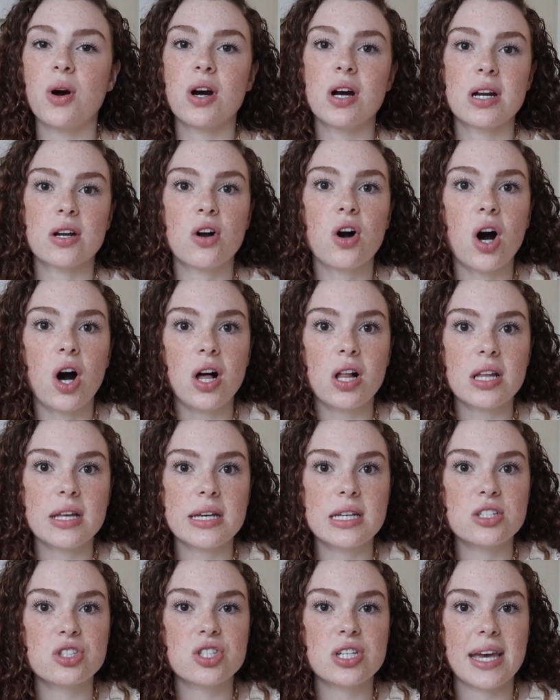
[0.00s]
are in
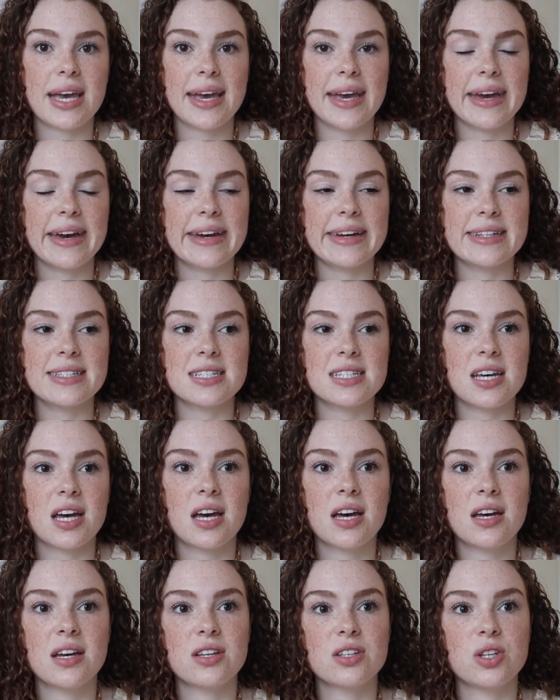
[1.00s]
college and
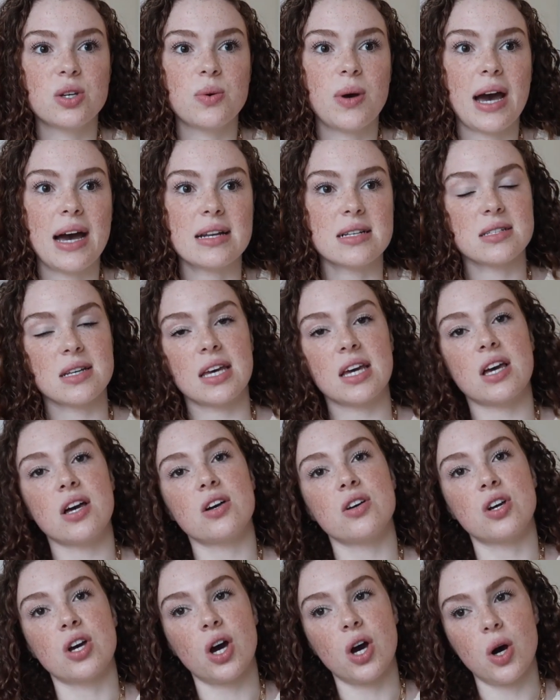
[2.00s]
you had to
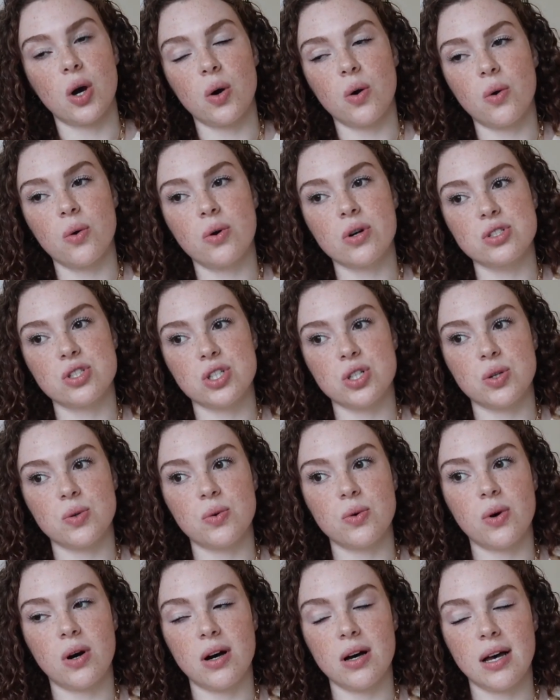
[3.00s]
like go
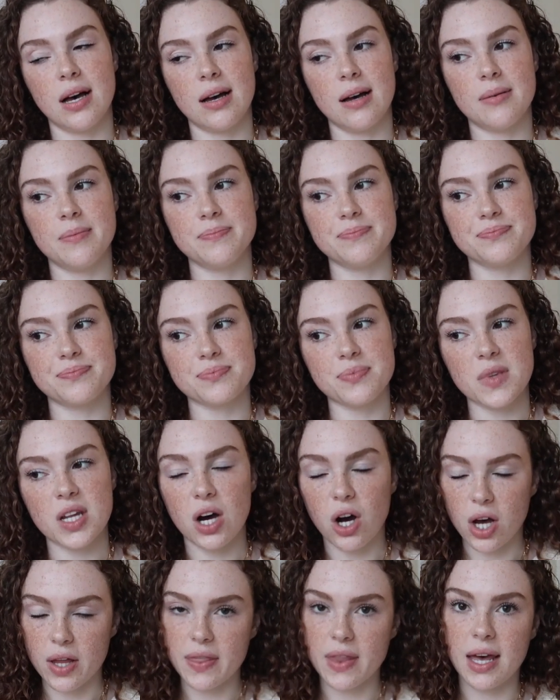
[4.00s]
do
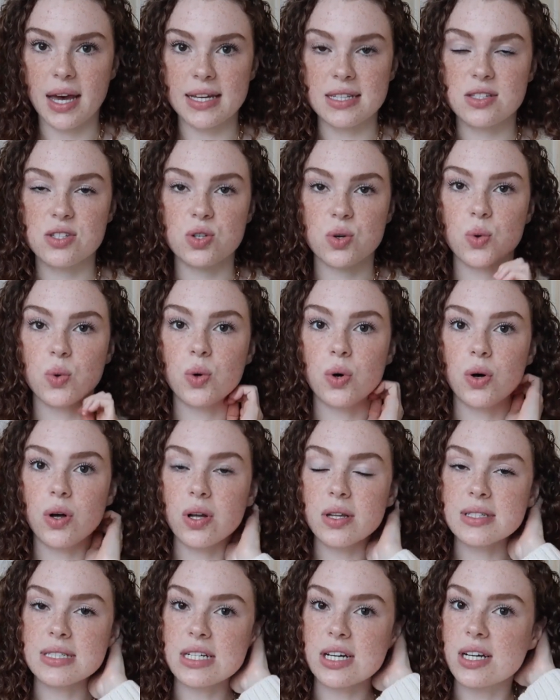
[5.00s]
online
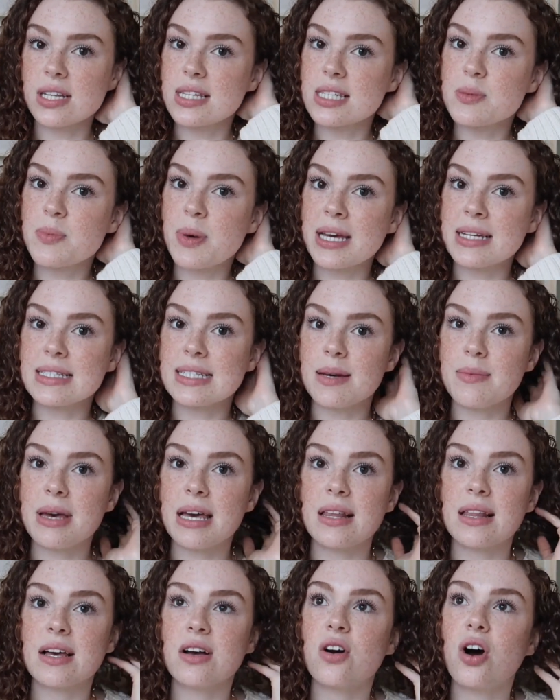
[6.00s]
school during this
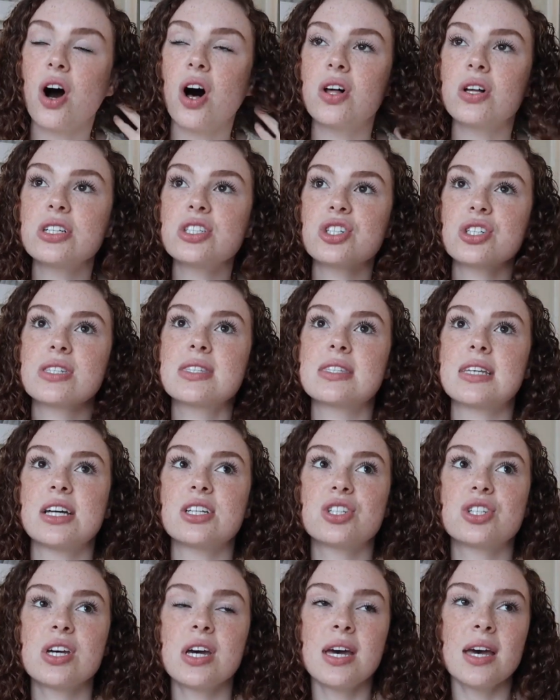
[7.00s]
pandemic, like college is
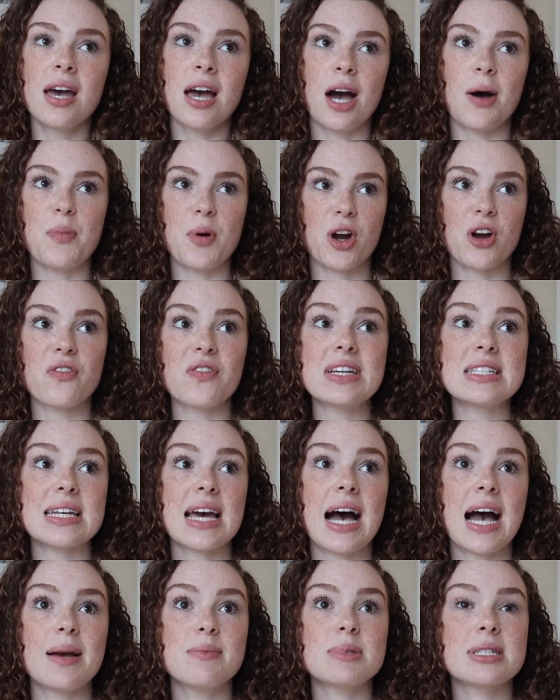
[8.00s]
such a perfect
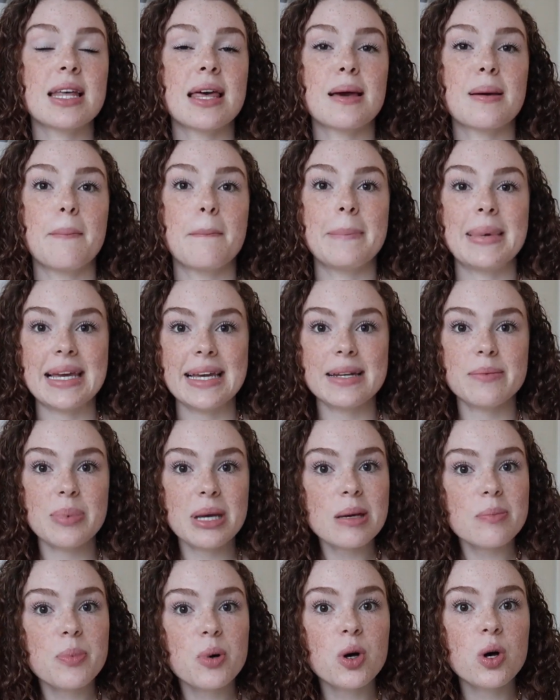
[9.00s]
time to like meet
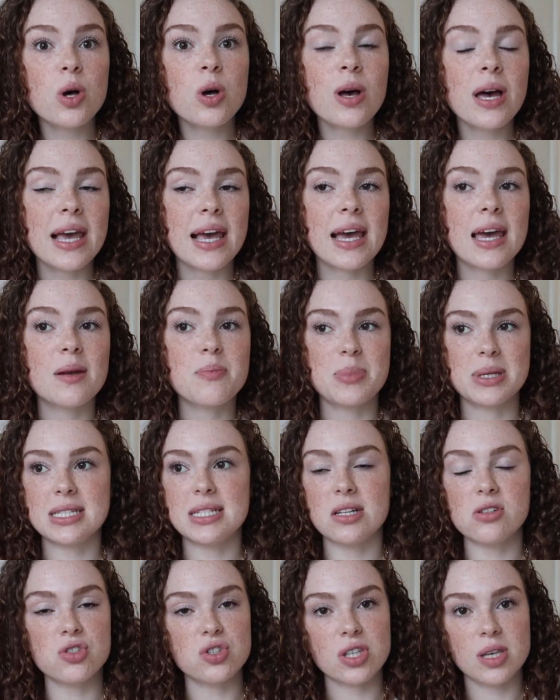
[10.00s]
people and
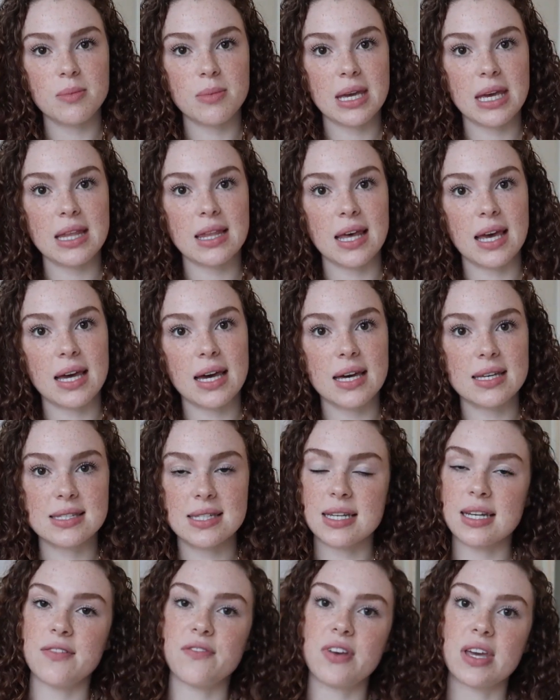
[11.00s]
potentially meet like a
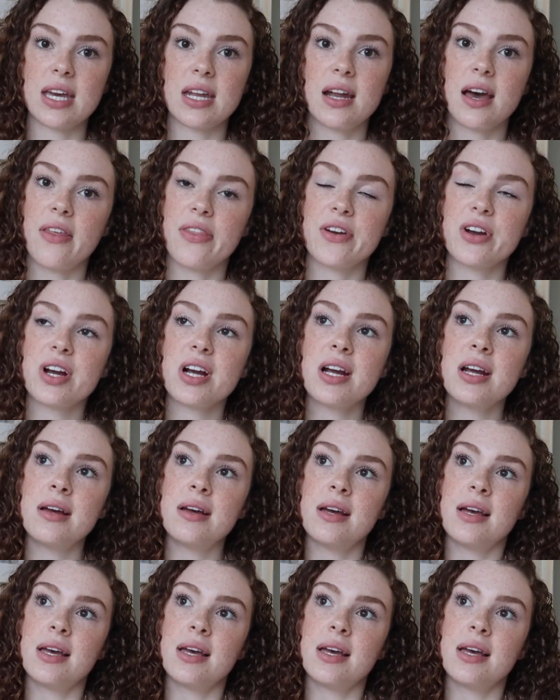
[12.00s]
significant other.